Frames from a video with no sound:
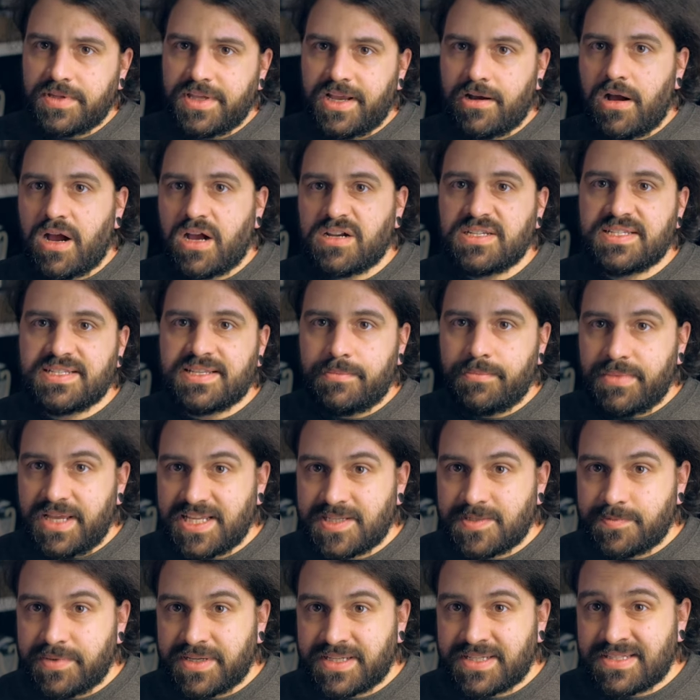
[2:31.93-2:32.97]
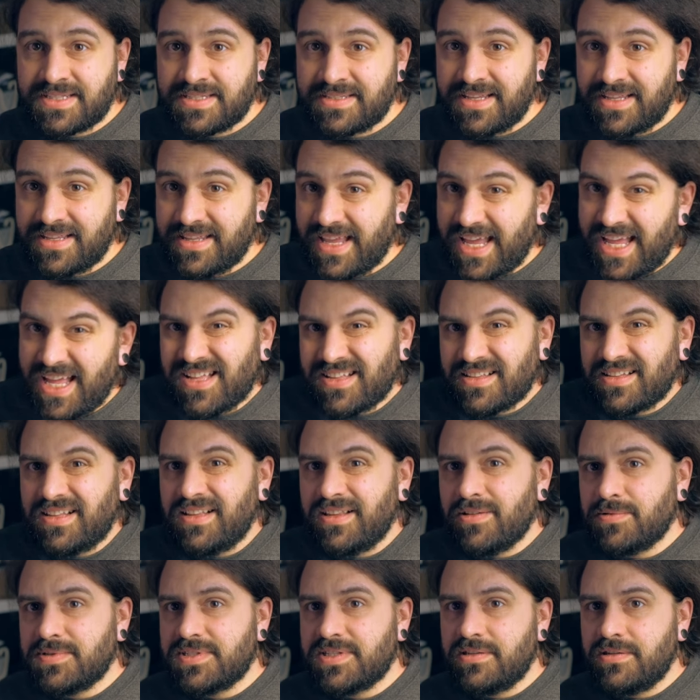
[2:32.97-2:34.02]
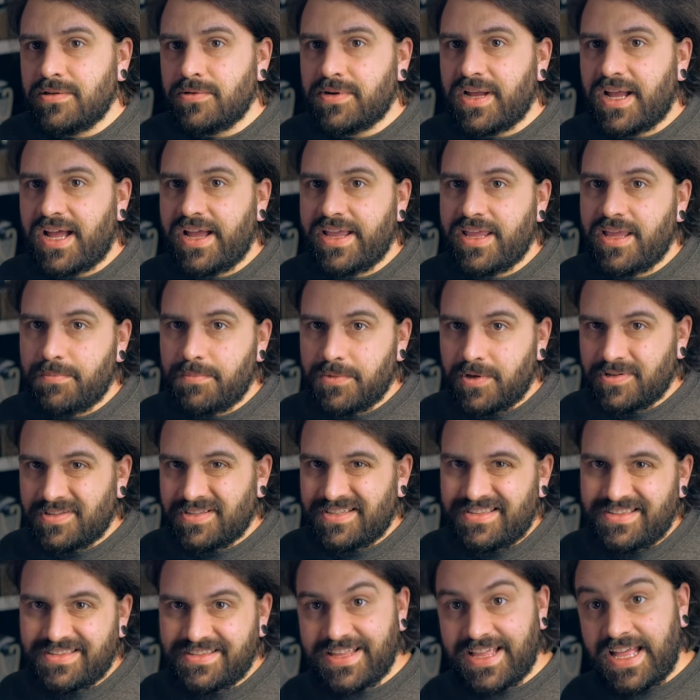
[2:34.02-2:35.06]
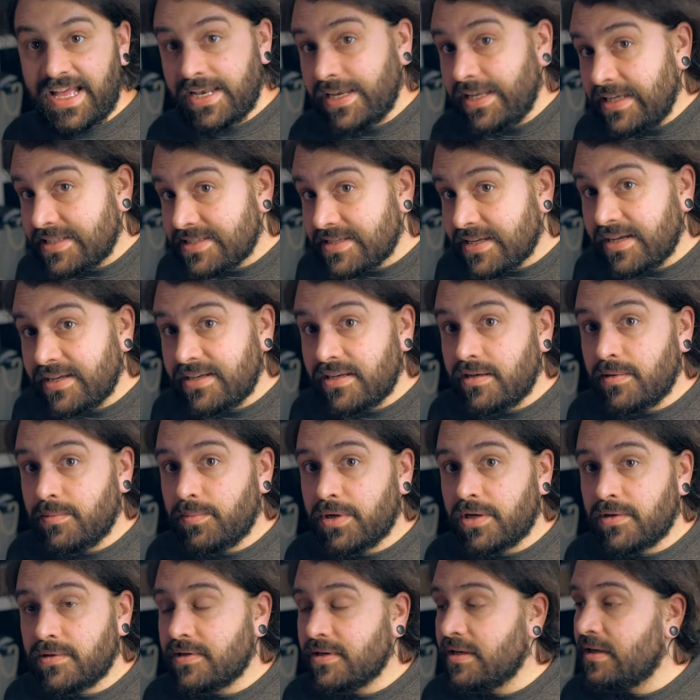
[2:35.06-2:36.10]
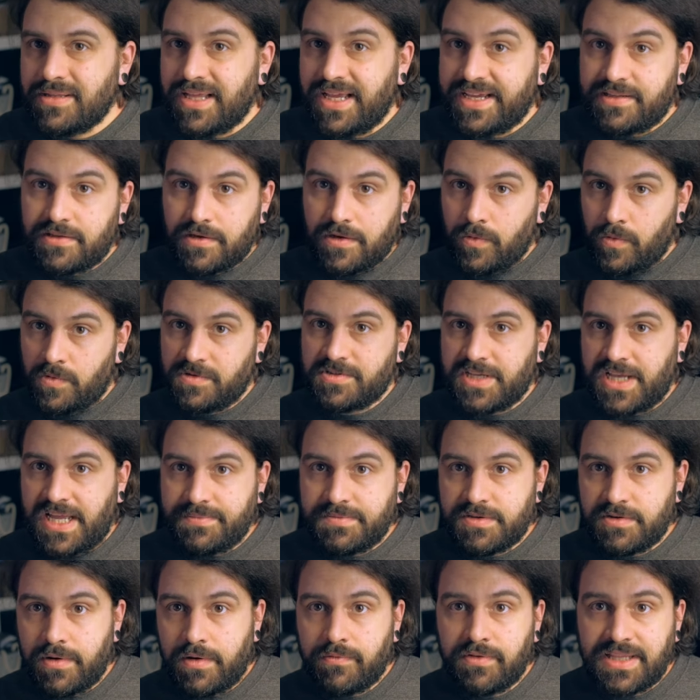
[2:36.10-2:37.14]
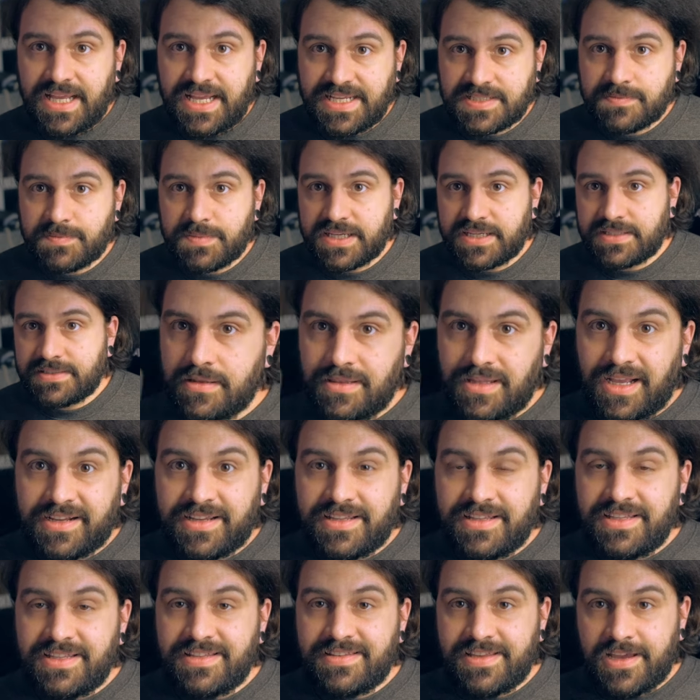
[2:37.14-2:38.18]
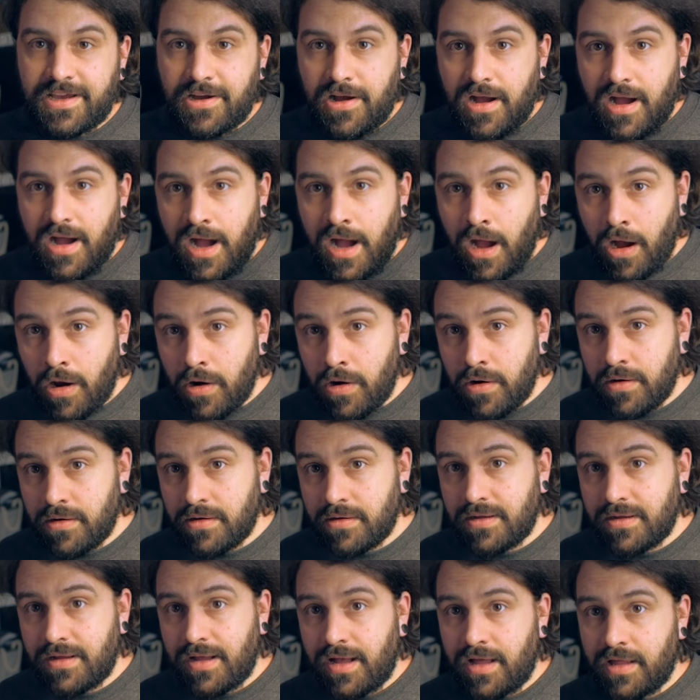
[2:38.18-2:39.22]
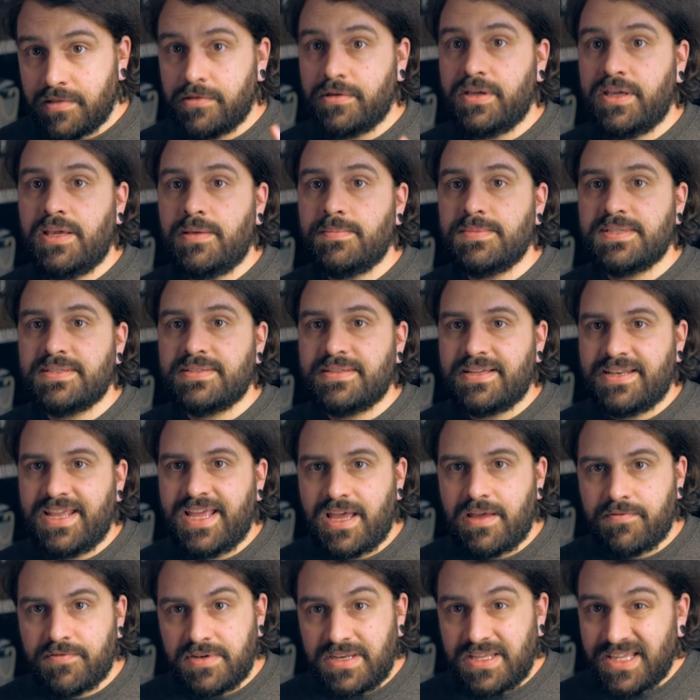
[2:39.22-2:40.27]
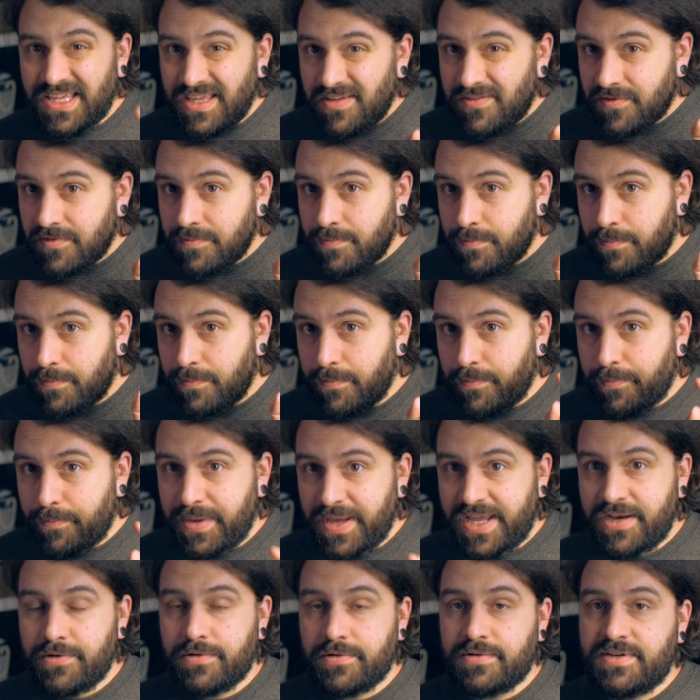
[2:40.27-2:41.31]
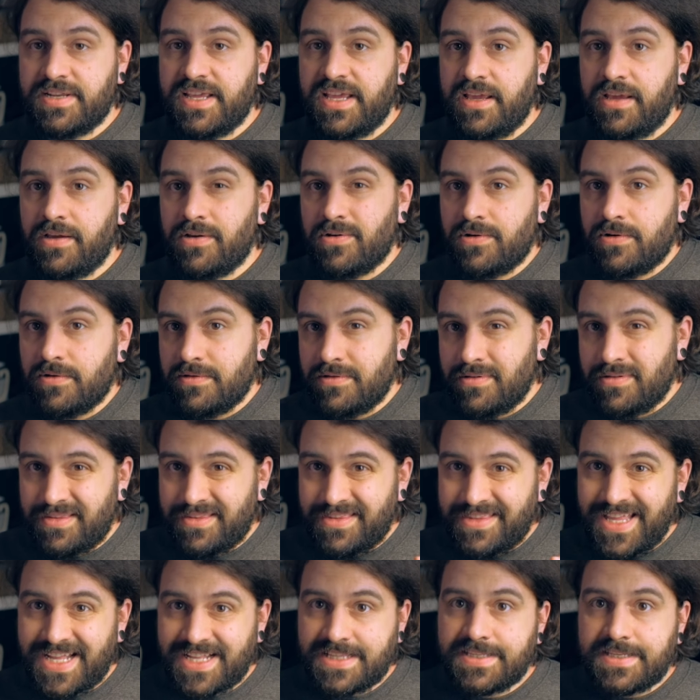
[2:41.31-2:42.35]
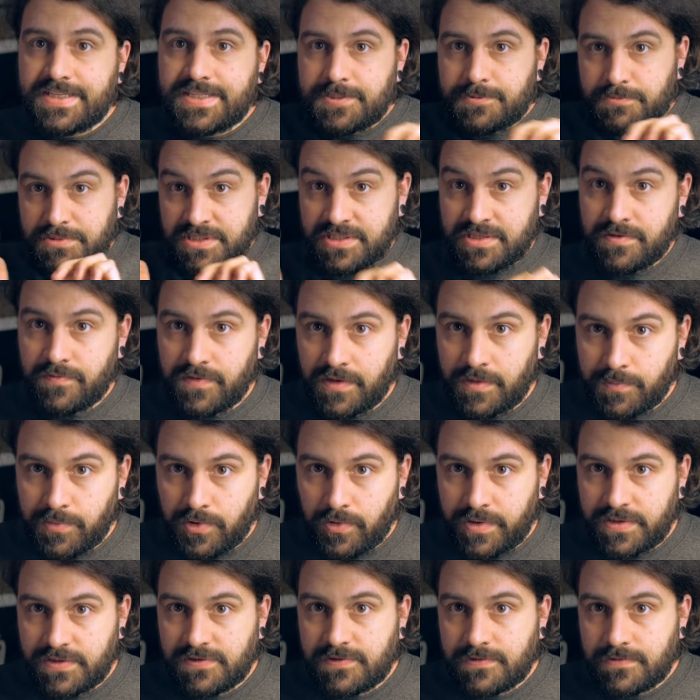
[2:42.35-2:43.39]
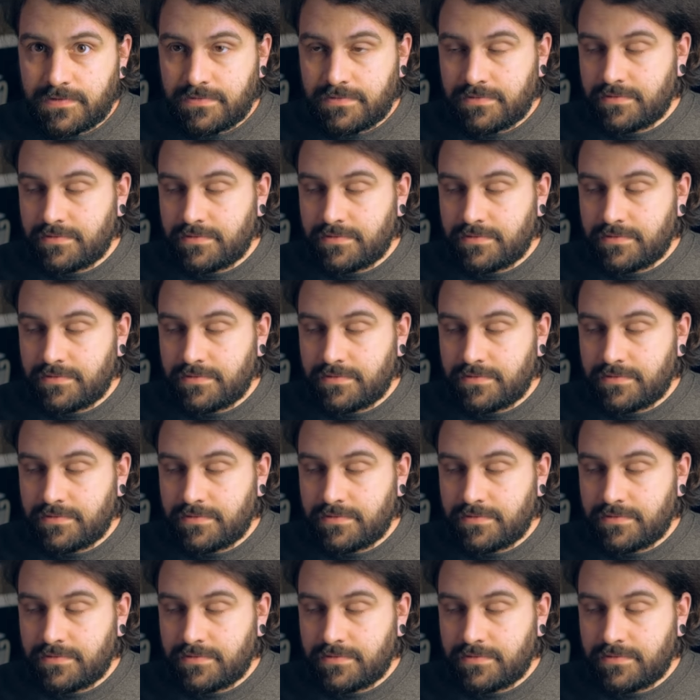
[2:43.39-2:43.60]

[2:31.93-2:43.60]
there are some aspects that at closer look I am not that excited about, like the whole time travel aspect. Luckily there are other games that have an even better take on that specific point.